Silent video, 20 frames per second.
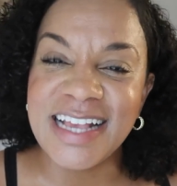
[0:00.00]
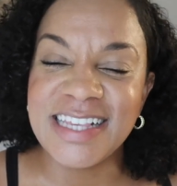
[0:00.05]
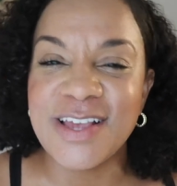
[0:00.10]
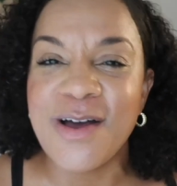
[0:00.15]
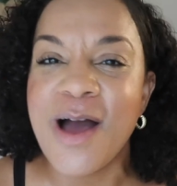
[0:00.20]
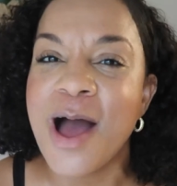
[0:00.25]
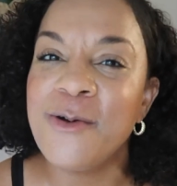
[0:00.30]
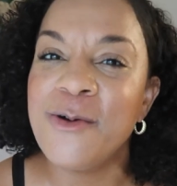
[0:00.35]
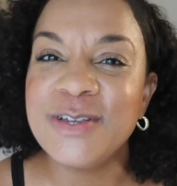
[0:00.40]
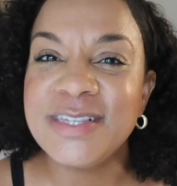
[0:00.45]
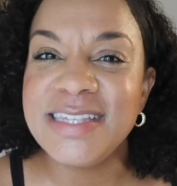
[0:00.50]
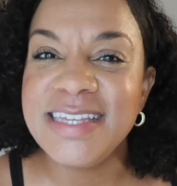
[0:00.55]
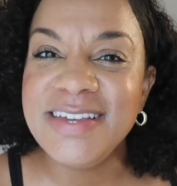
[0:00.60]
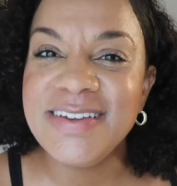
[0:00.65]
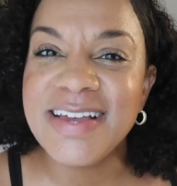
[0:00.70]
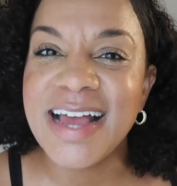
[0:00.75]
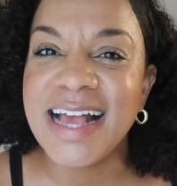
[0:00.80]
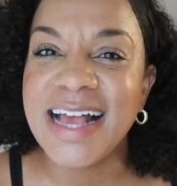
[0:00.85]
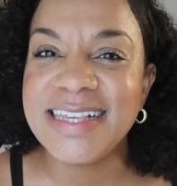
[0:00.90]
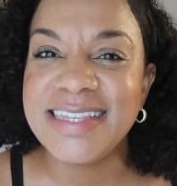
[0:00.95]
So I will see
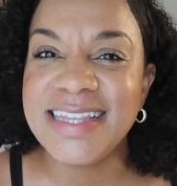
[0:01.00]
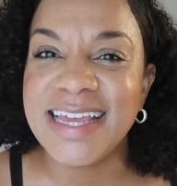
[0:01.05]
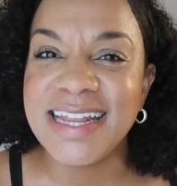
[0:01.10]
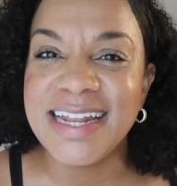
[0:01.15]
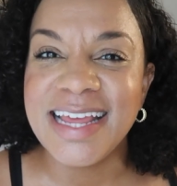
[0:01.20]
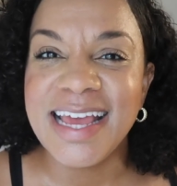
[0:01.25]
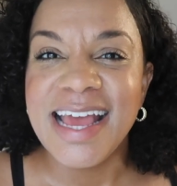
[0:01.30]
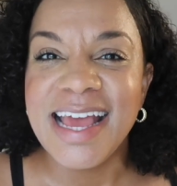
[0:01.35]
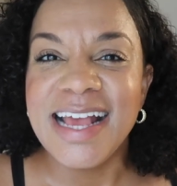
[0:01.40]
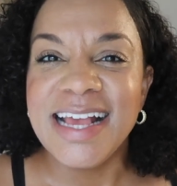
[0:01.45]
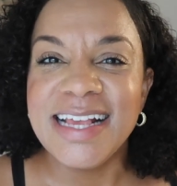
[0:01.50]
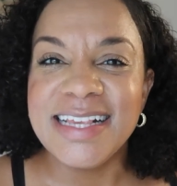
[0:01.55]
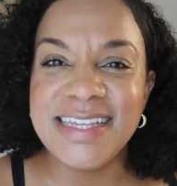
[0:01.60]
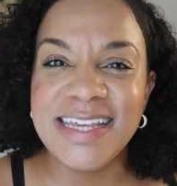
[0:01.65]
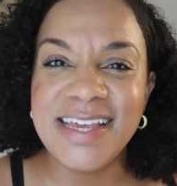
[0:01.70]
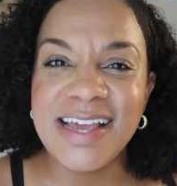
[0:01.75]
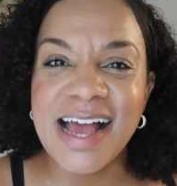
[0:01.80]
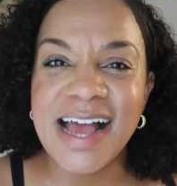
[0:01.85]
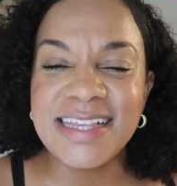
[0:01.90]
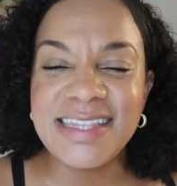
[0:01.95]
you guys then.
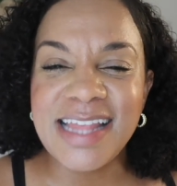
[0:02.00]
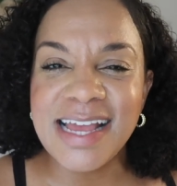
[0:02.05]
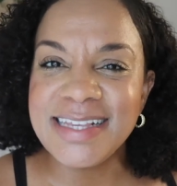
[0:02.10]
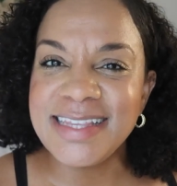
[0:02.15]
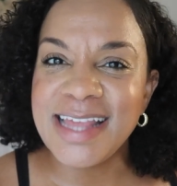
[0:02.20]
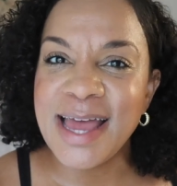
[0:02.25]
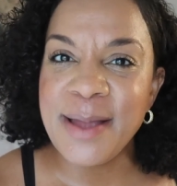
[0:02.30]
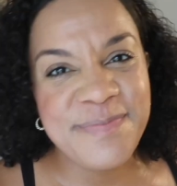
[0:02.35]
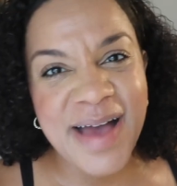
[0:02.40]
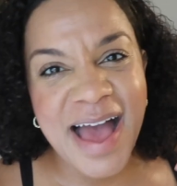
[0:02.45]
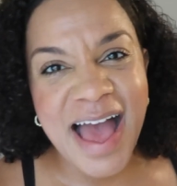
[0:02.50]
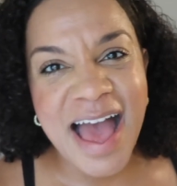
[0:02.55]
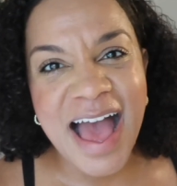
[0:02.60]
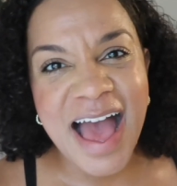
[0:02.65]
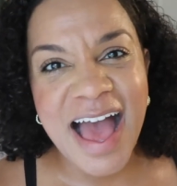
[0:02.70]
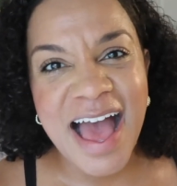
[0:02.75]
See you guys next time. Bye.